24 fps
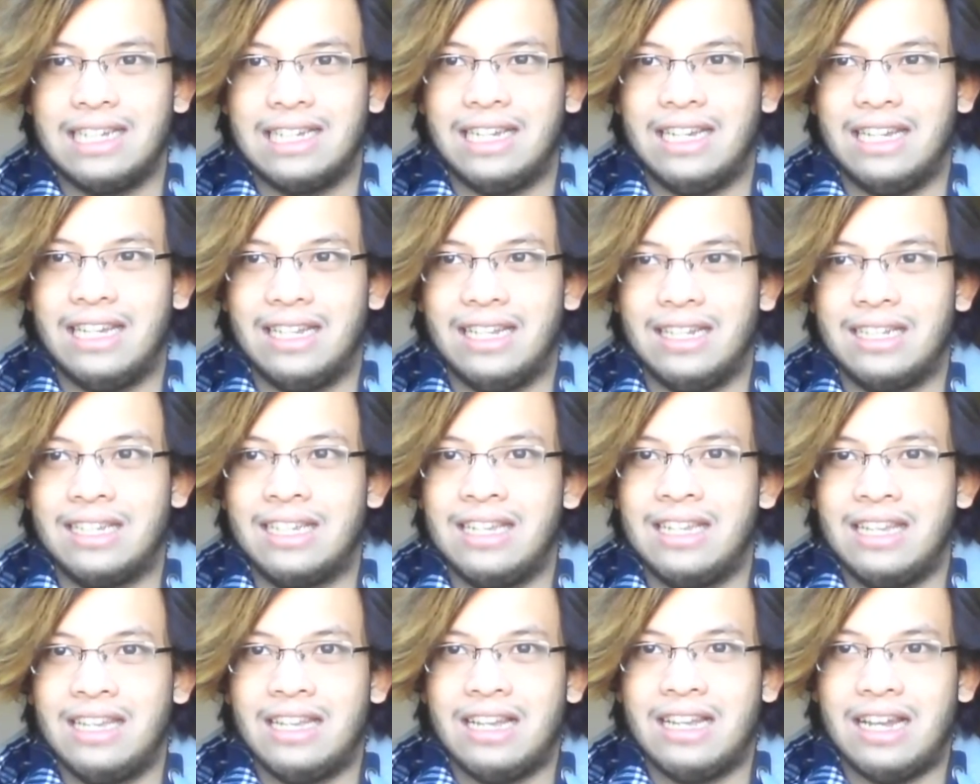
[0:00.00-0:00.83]
And
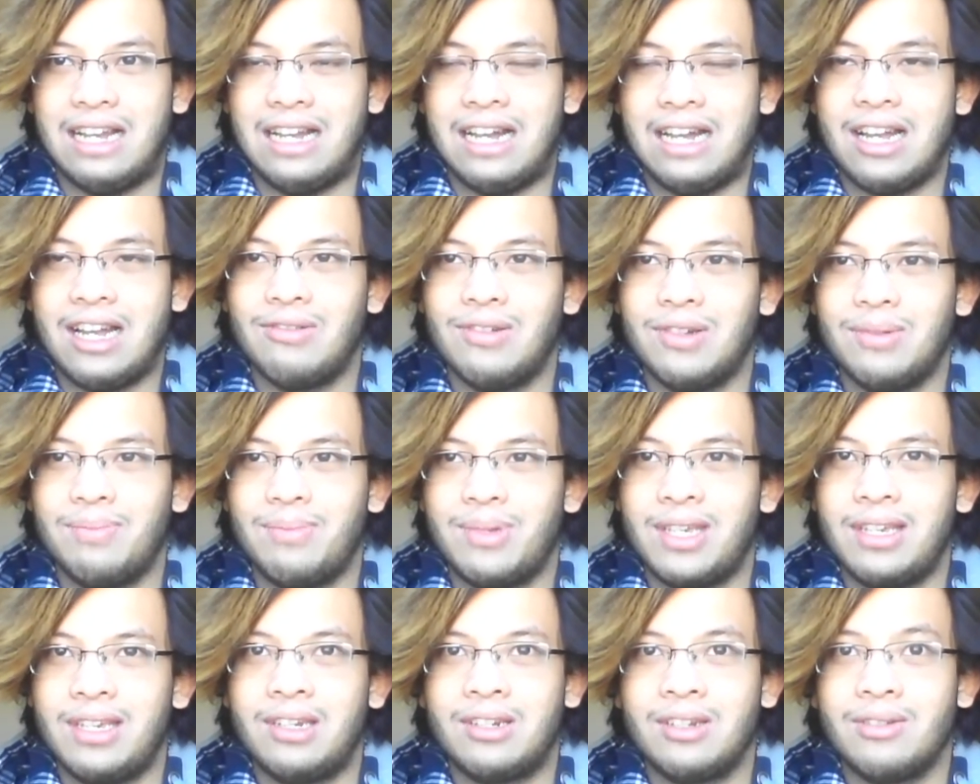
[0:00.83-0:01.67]
I will
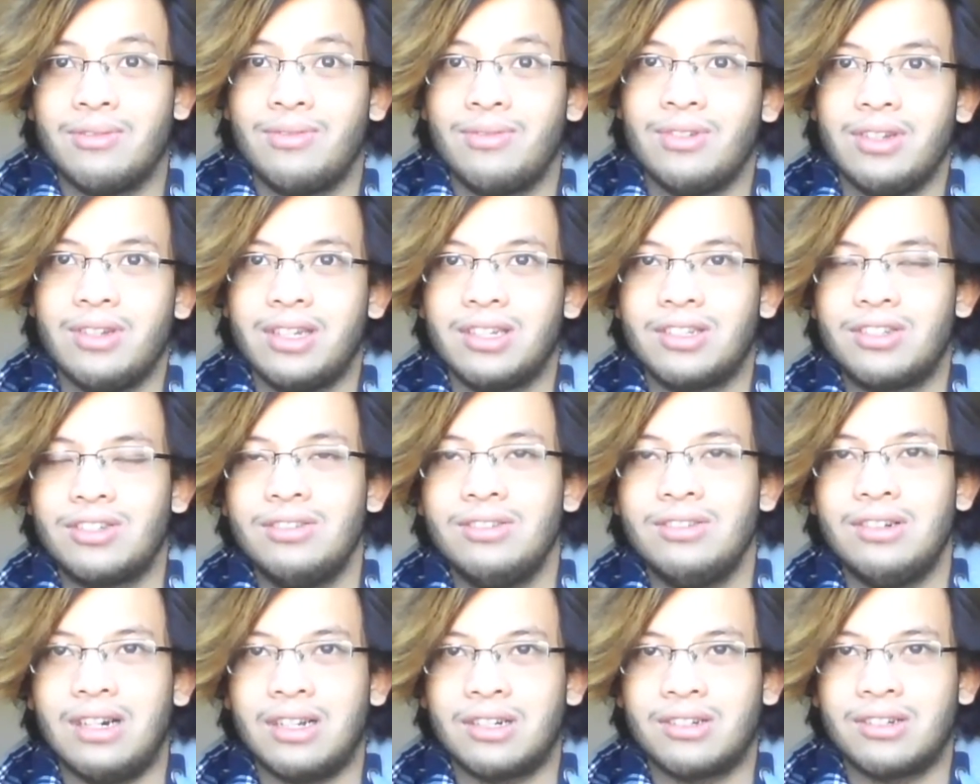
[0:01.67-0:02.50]
be interviewing
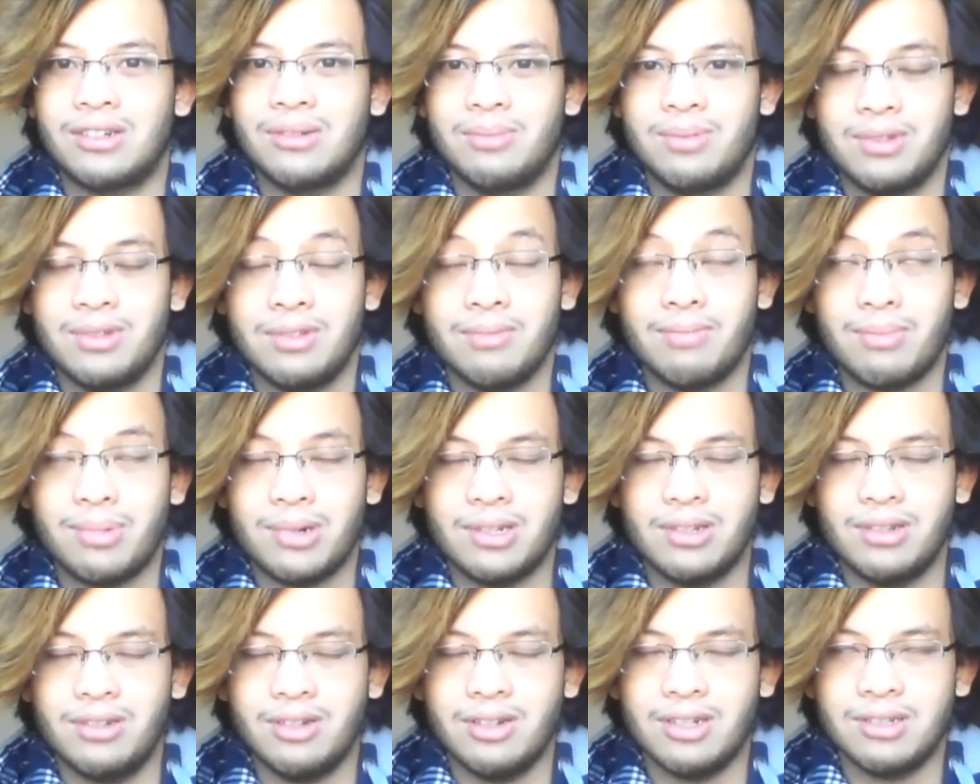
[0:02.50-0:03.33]
two
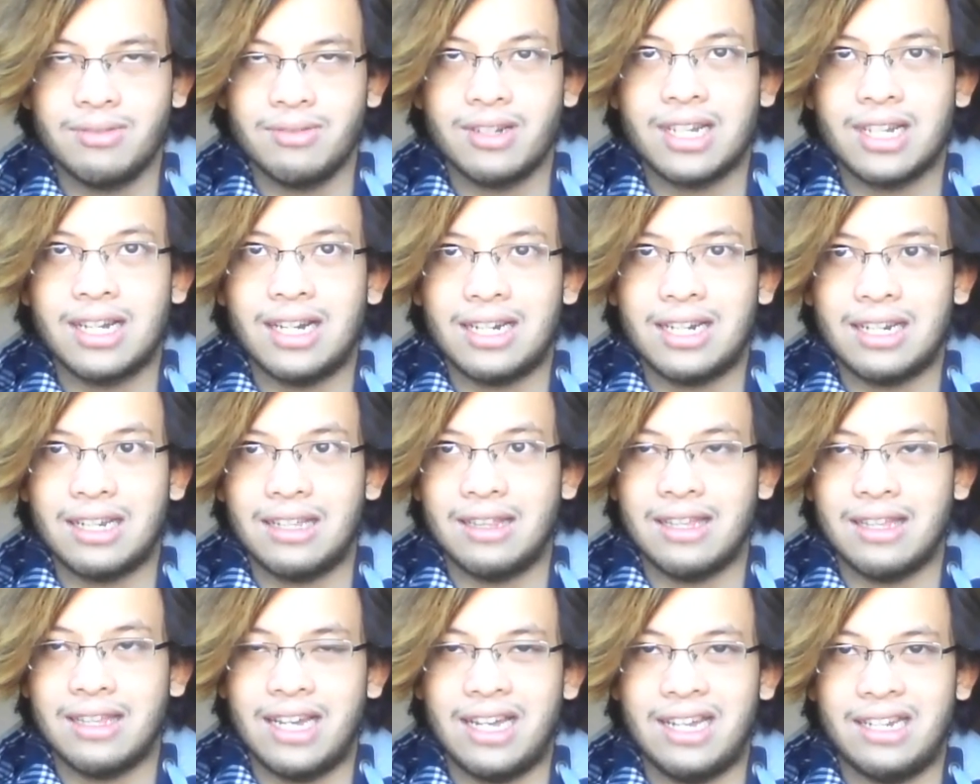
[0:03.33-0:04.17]
entrepreneurs
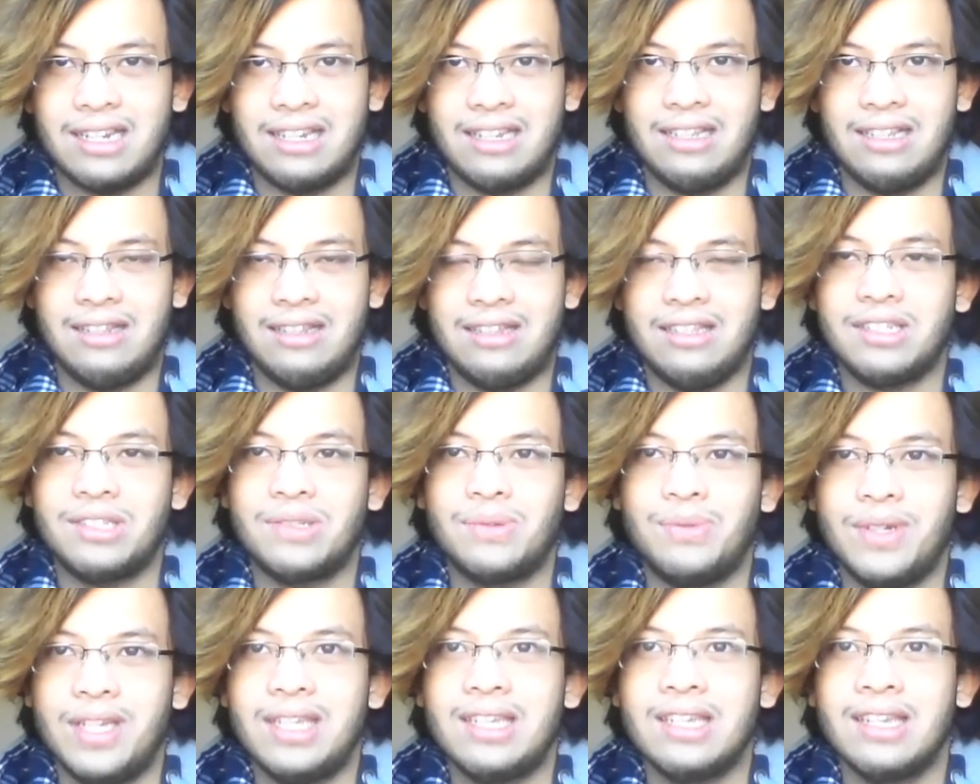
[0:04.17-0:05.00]
regarding that
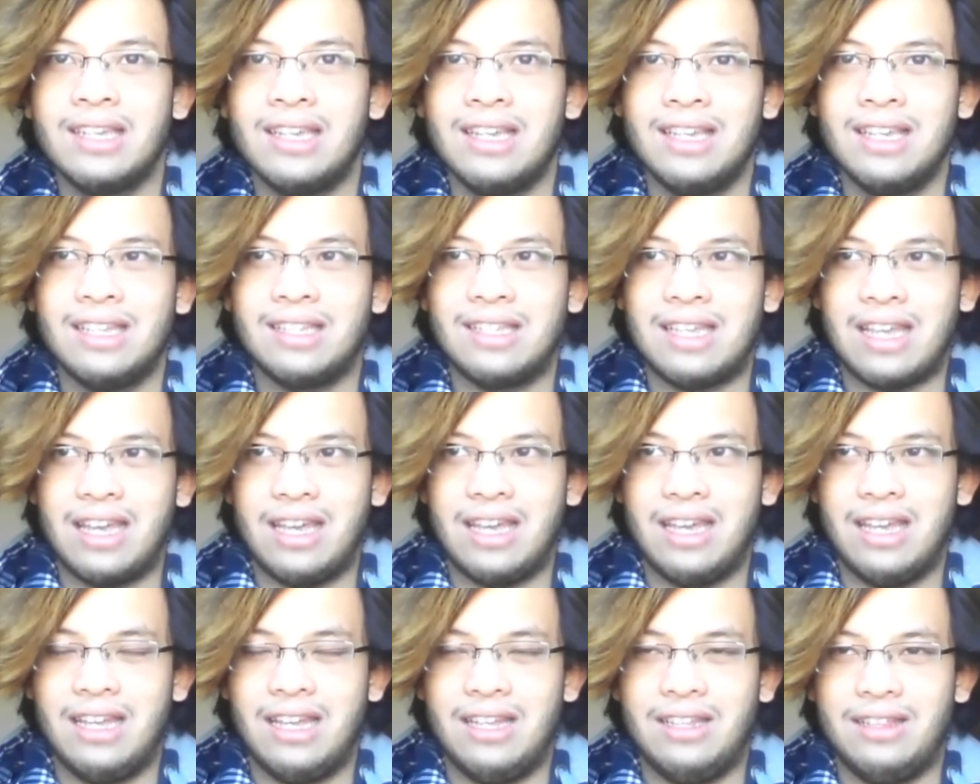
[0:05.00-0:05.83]
this week,
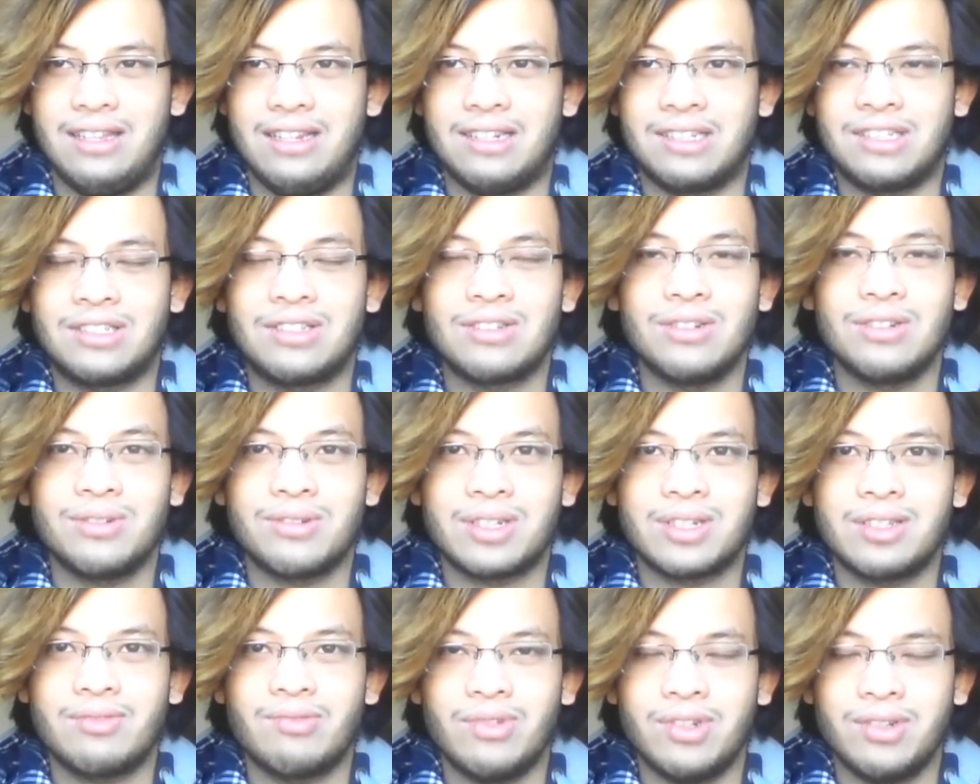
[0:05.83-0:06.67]
and their
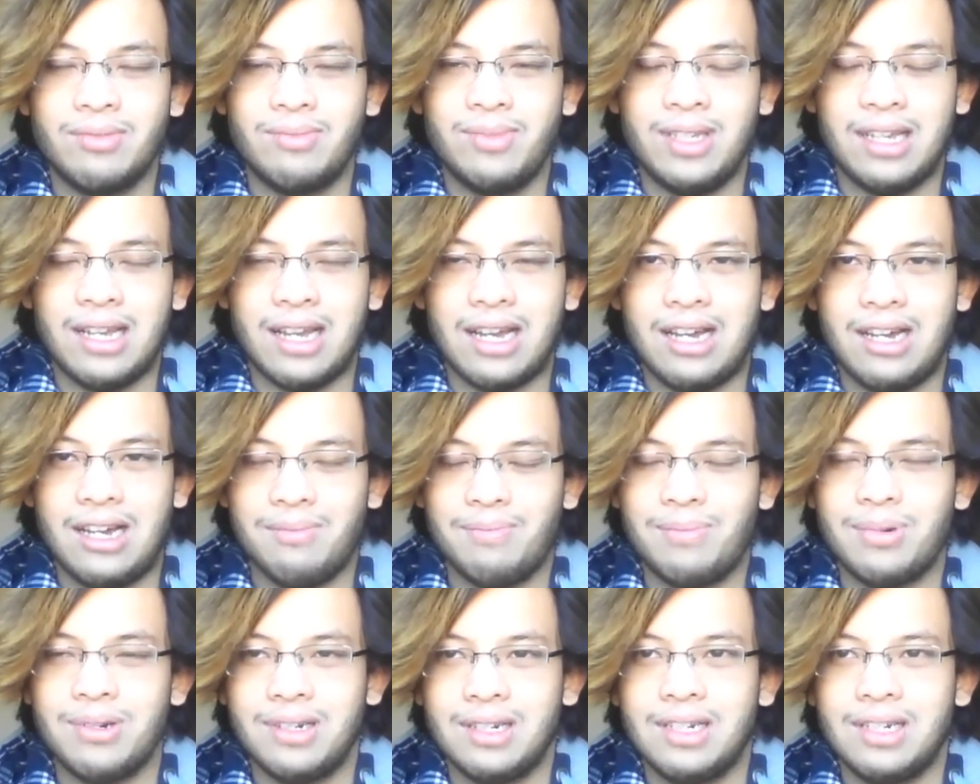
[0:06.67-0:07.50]
stories will be
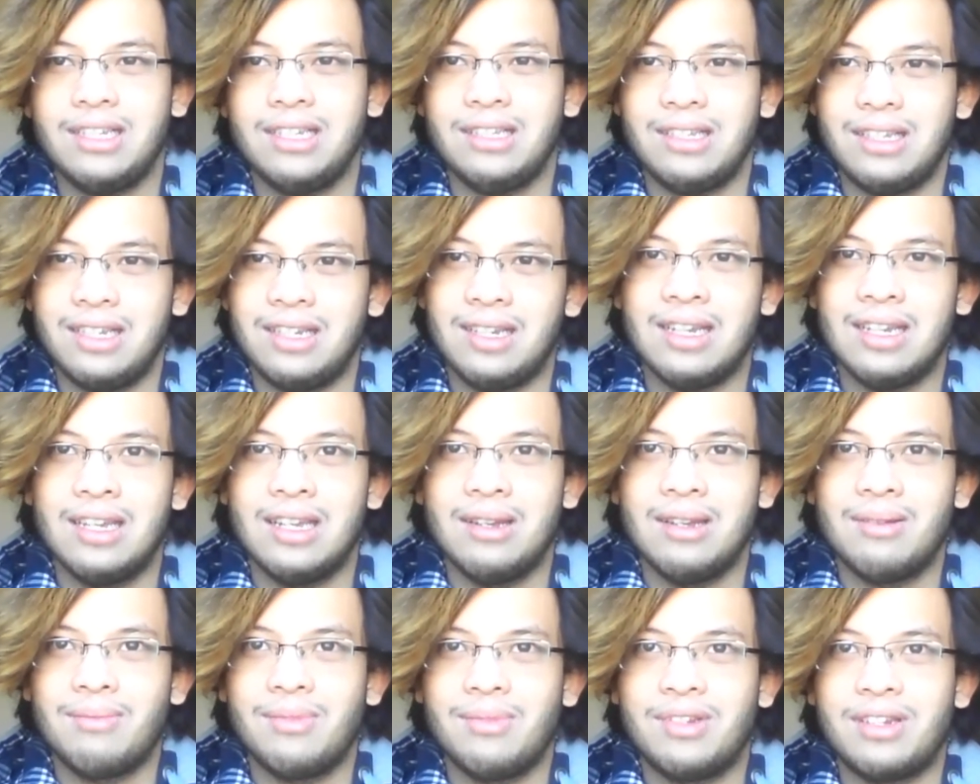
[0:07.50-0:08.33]
out pretty
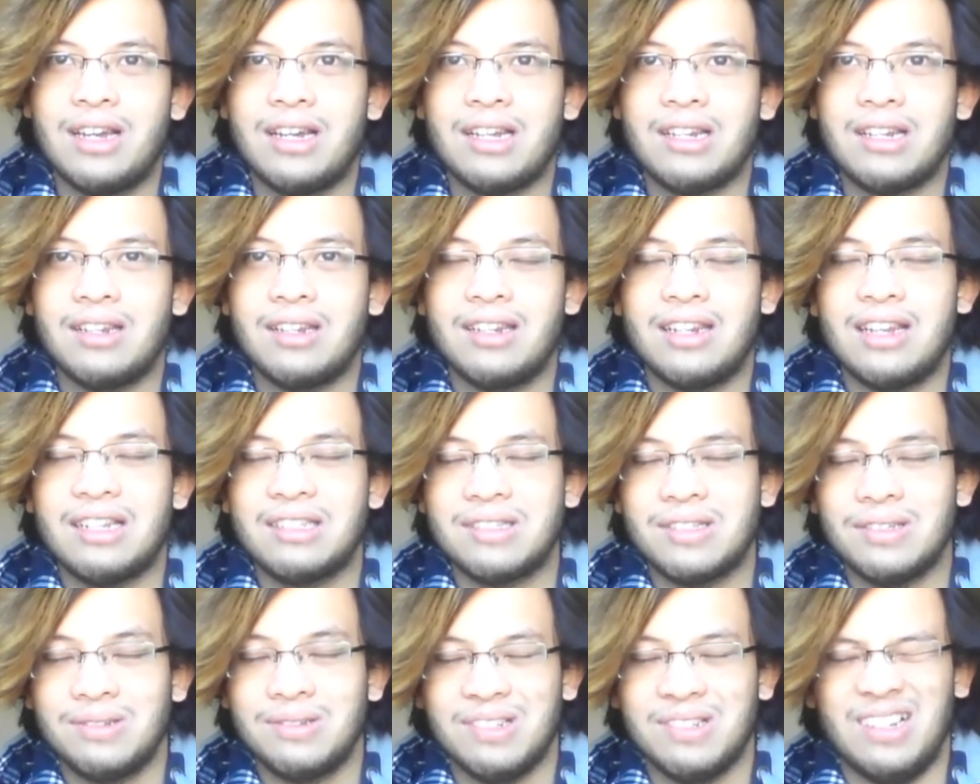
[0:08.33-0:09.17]
not
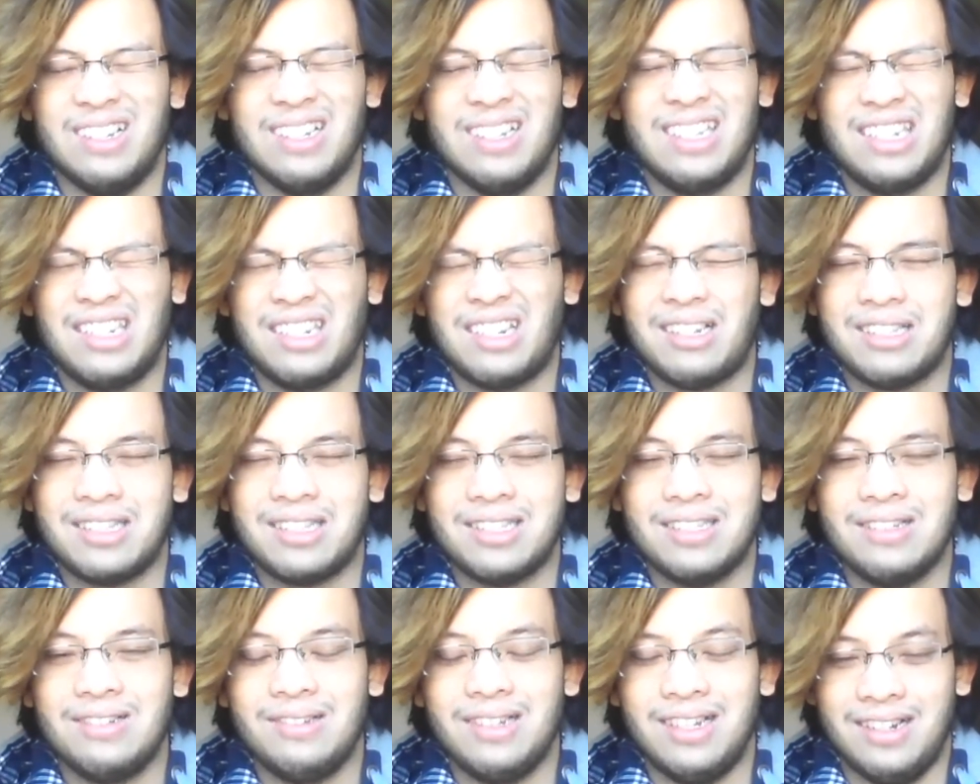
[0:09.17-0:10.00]
not so long in not
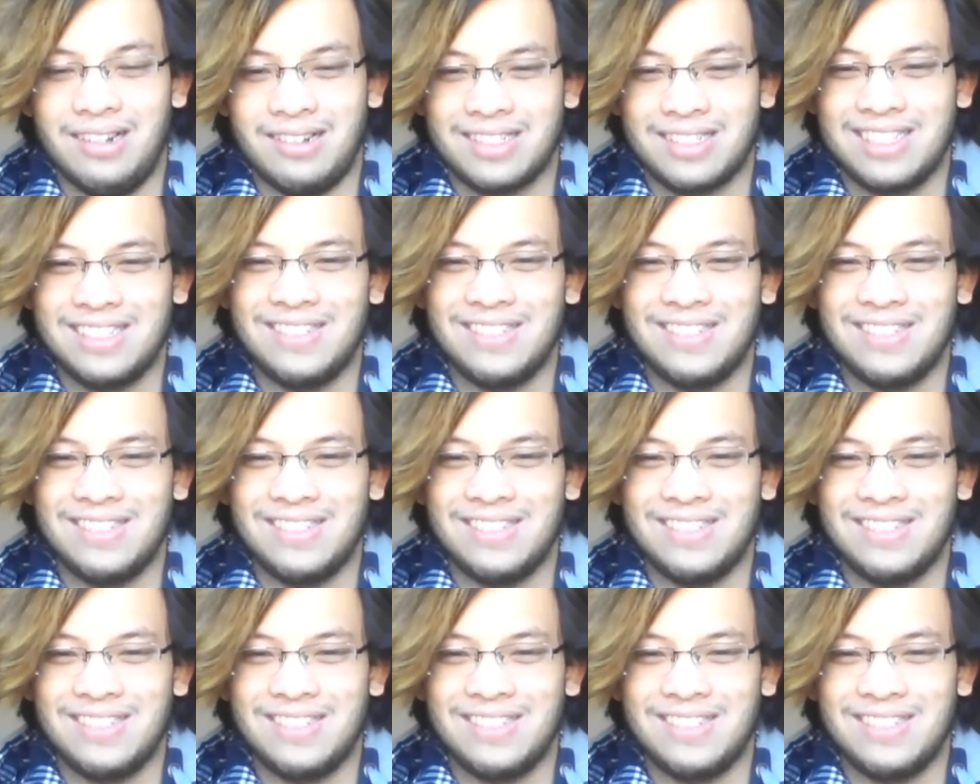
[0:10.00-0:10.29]
so long.